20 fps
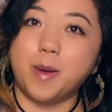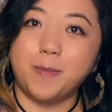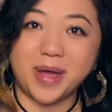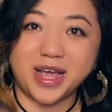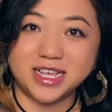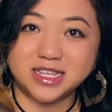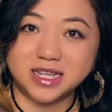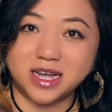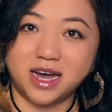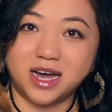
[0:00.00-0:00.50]

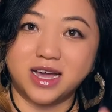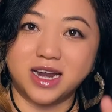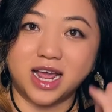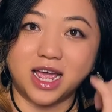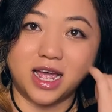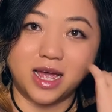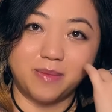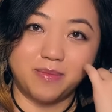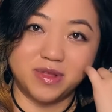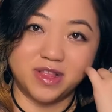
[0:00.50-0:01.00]
based on
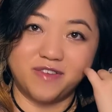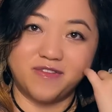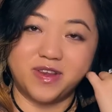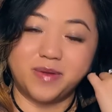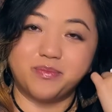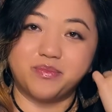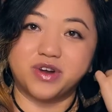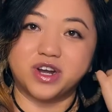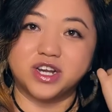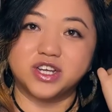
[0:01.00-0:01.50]
a
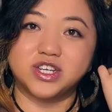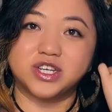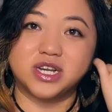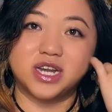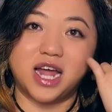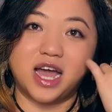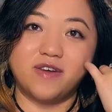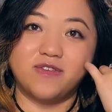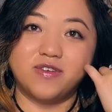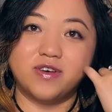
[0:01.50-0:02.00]
beloved British
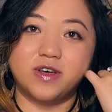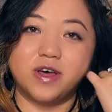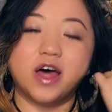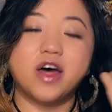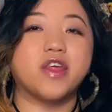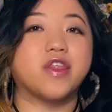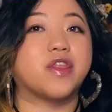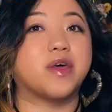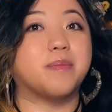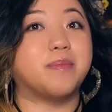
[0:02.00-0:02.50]

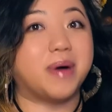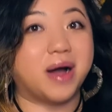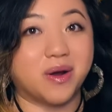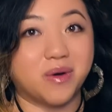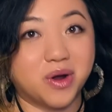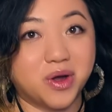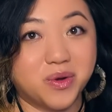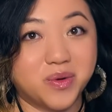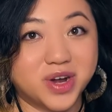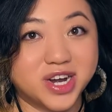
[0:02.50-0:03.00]
novel, The
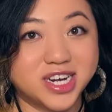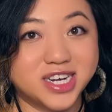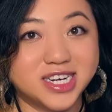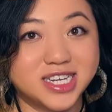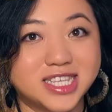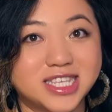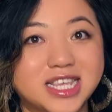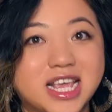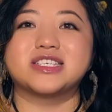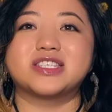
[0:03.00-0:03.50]

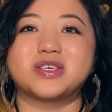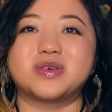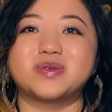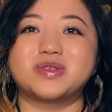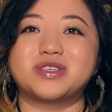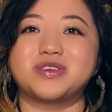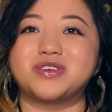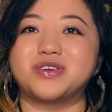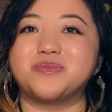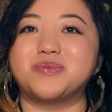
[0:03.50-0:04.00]
Borrowers. So
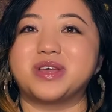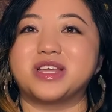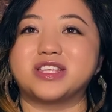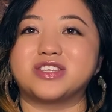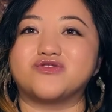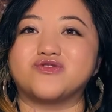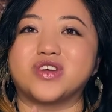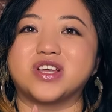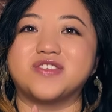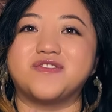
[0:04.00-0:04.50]
Studio
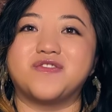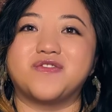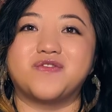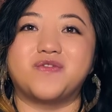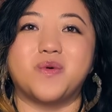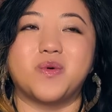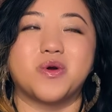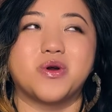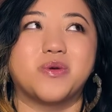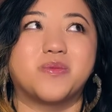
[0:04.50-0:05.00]
Ghibli
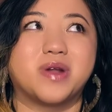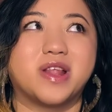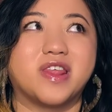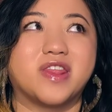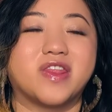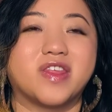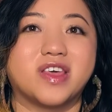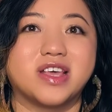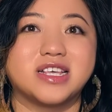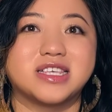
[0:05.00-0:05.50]
transformed
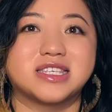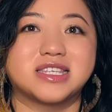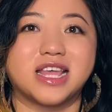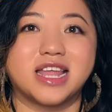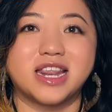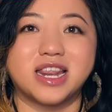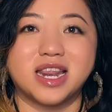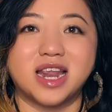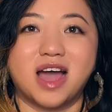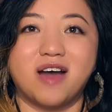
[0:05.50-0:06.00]
this
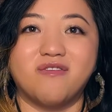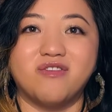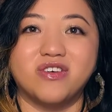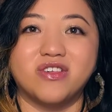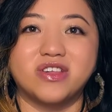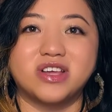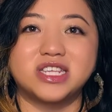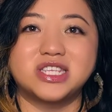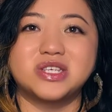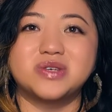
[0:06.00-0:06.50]

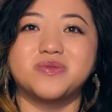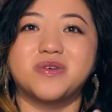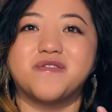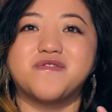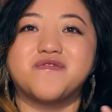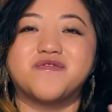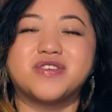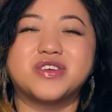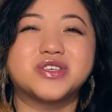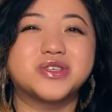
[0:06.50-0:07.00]
novel into a
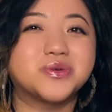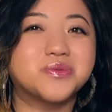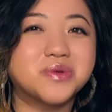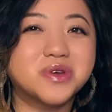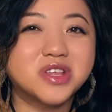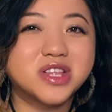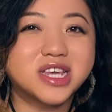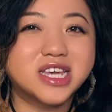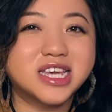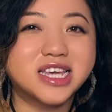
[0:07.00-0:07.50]

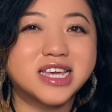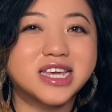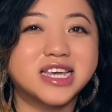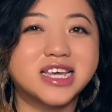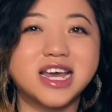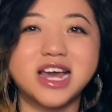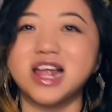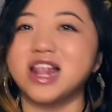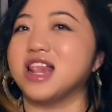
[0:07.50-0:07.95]
visually